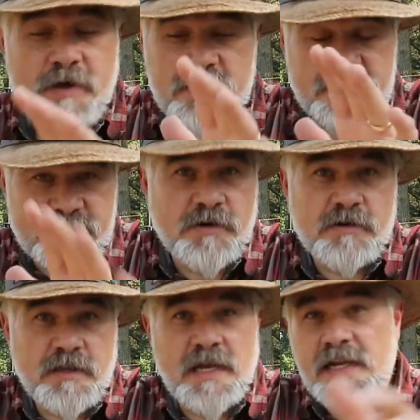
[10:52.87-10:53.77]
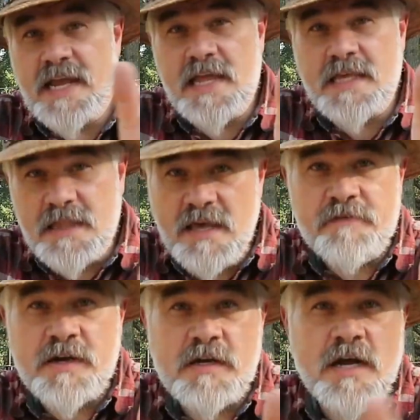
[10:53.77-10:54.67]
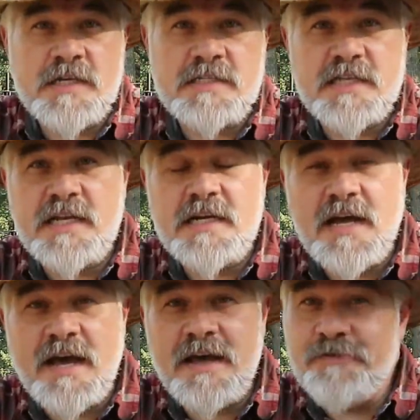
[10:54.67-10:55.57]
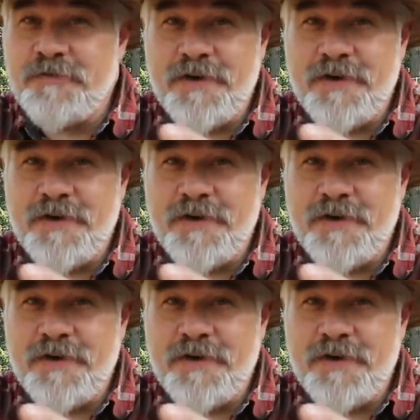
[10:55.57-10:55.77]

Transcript: Well, certainly. And can they live in a non-insulated hive?